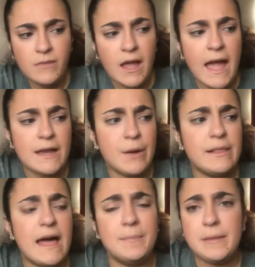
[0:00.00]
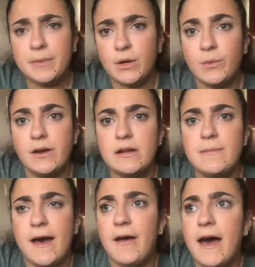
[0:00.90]
I know a lot of people are worried
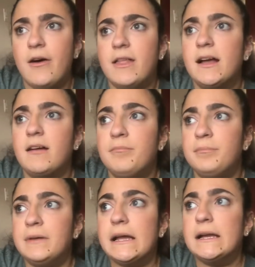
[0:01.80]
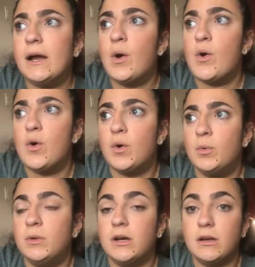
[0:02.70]
about how like being at home
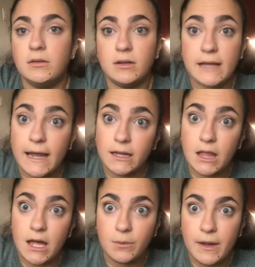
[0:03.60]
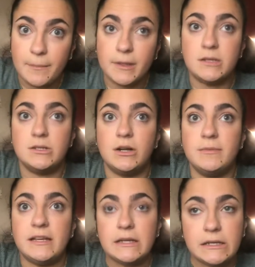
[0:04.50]
they're gonna gain a lot of weight because they're gonna
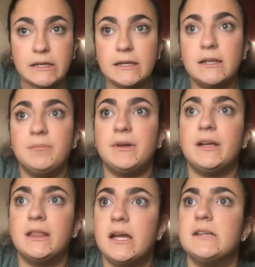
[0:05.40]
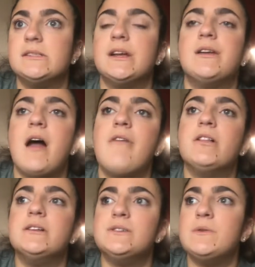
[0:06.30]
be eating and being lazy and not
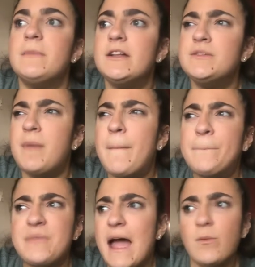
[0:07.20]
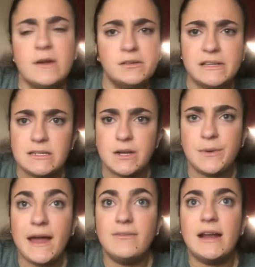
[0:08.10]
really doing much, but I weirdly don't
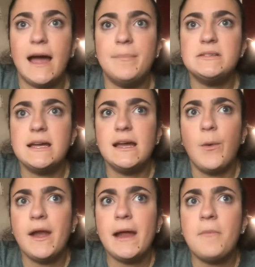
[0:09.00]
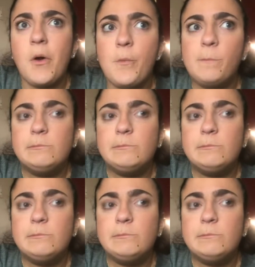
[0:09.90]
have an appetite when I'm home.